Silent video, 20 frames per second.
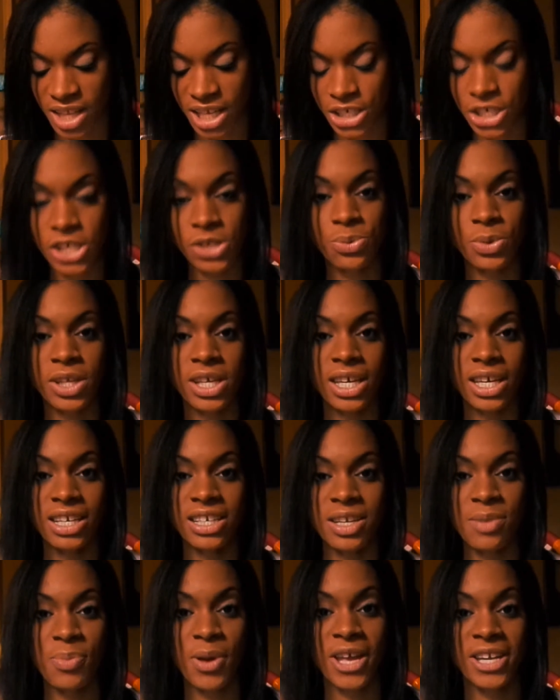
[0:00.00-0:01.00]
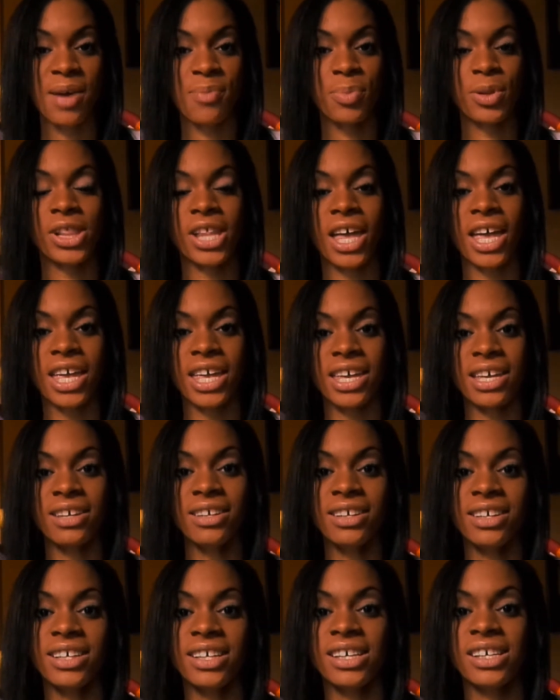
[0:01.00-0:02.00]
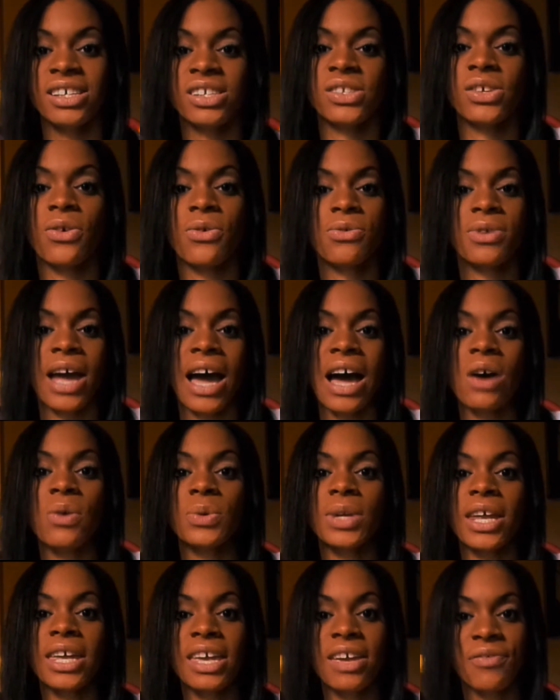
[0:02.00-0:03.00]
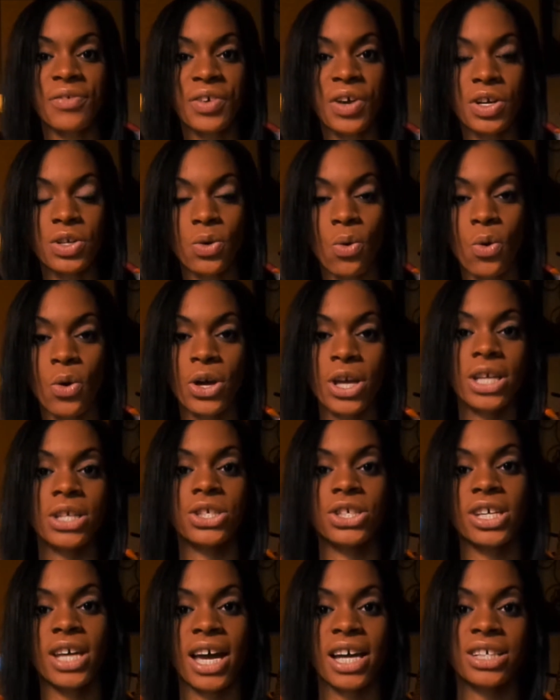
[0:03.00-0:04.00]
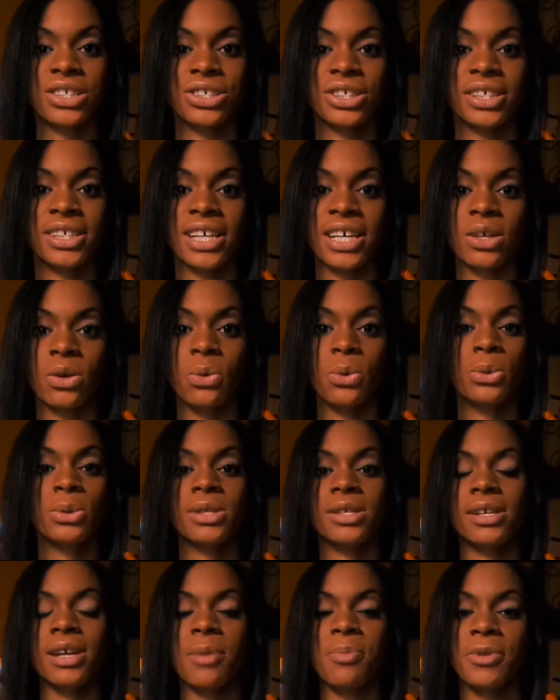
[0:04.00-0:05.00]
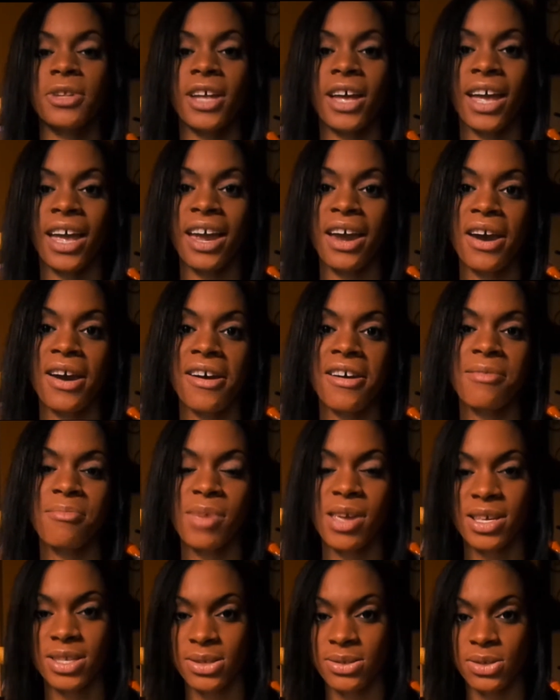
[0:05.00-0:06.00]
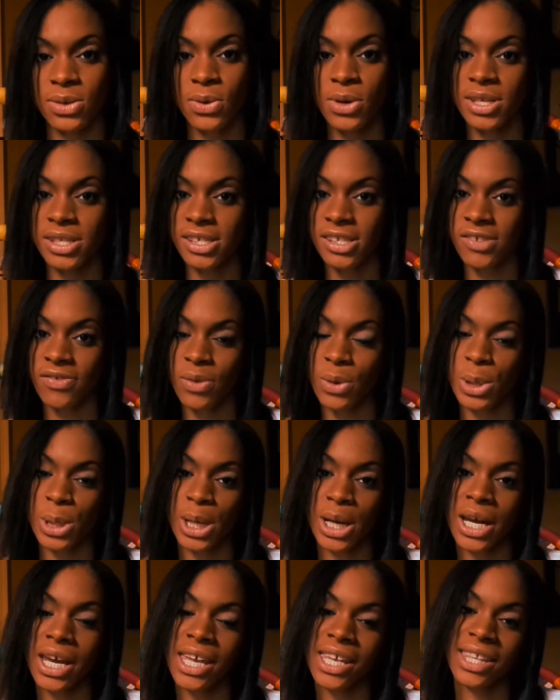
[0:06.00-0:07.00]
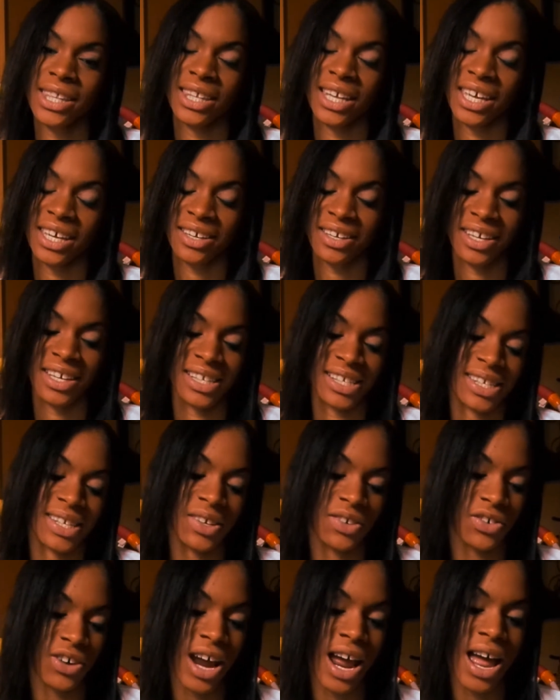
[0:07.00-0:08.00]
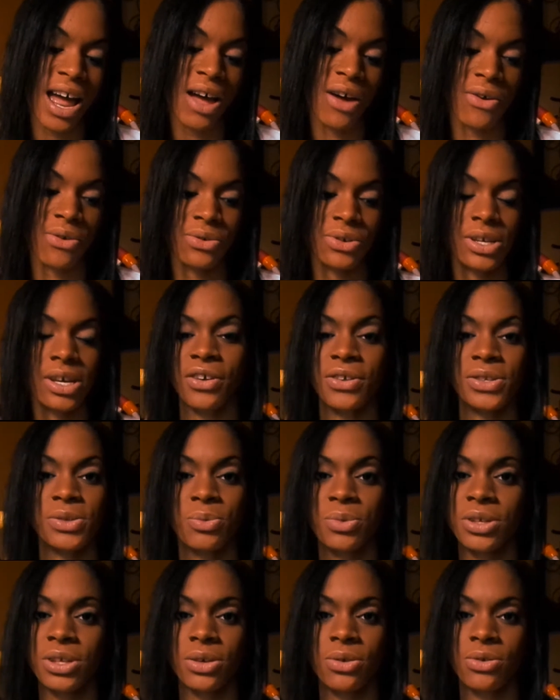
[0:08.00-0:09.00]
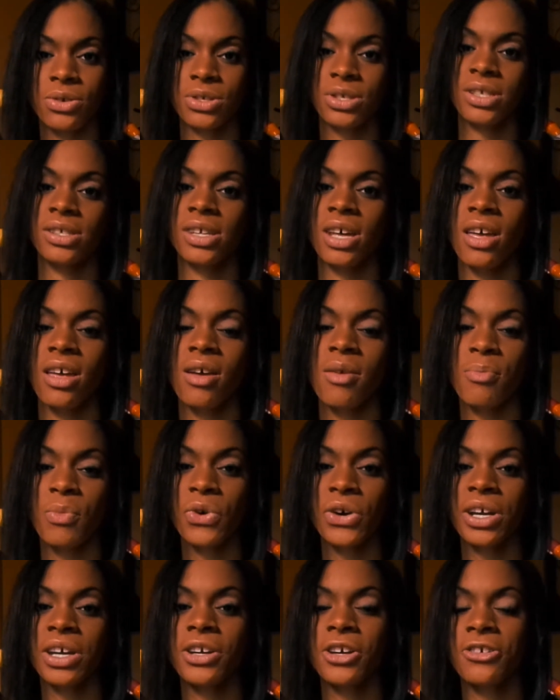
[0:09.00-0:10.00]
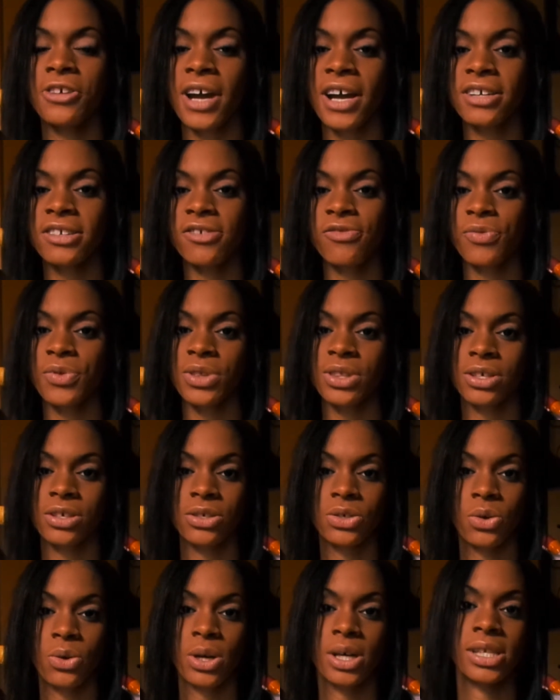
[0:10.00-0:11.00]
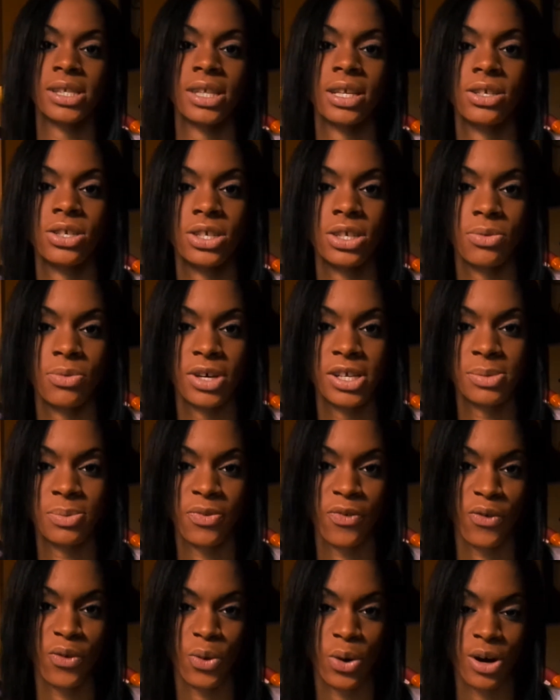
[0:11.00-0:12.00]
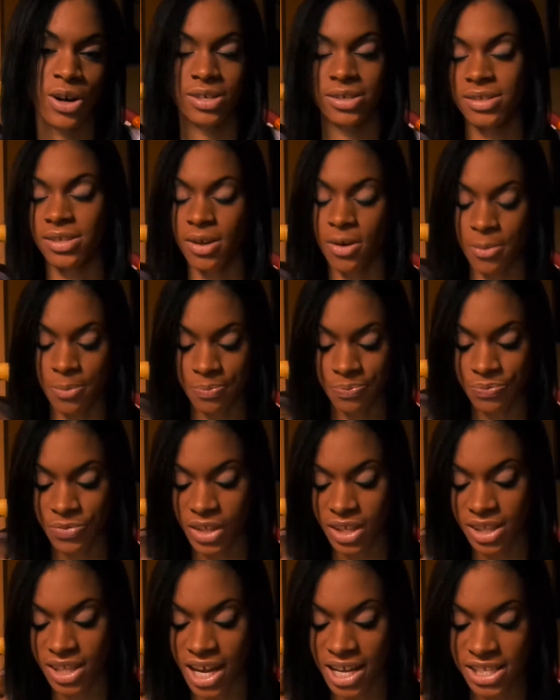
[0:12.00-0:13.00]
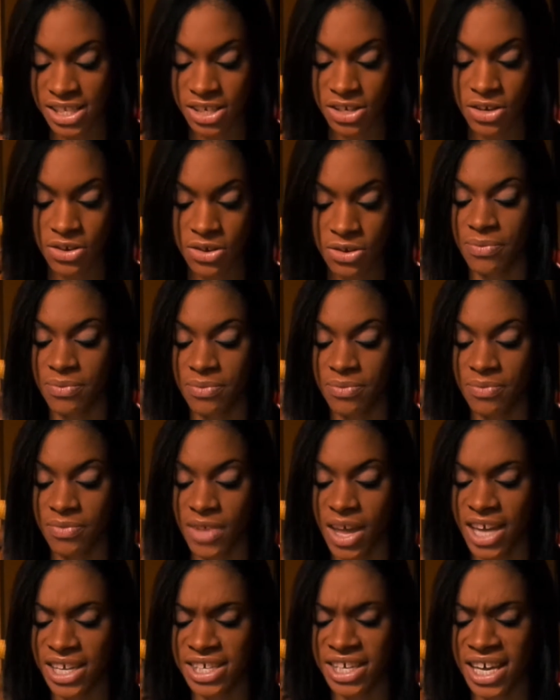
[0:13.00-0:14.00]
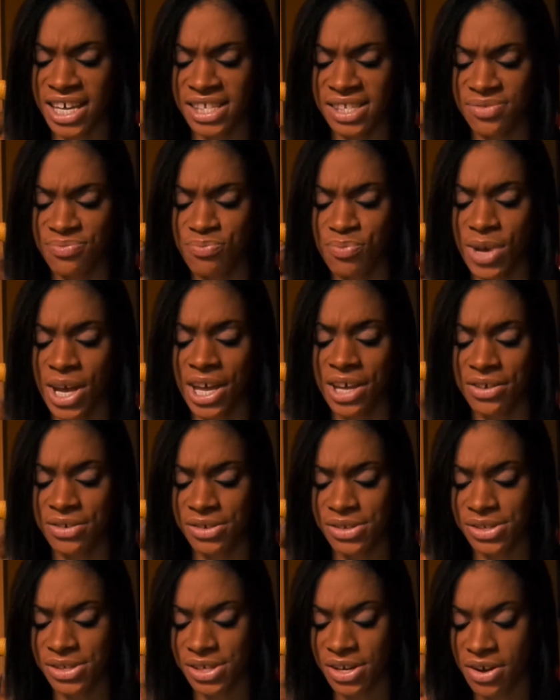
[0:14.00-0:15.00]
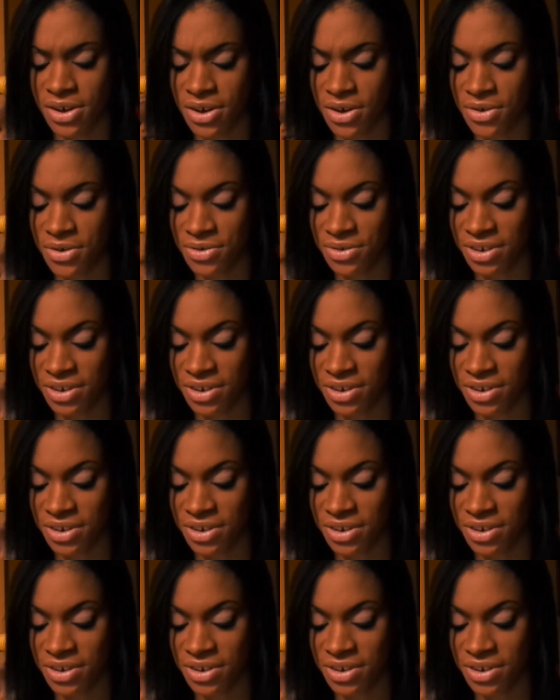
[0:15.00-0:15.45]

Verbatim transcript: She's really independent playing. So now when I give her a toy, she actually like holds it up in the air and makes noises for it and like hits the ground. It's really cool. She's more interactive with her toys than she was before. So that's a new, I guess, milestone.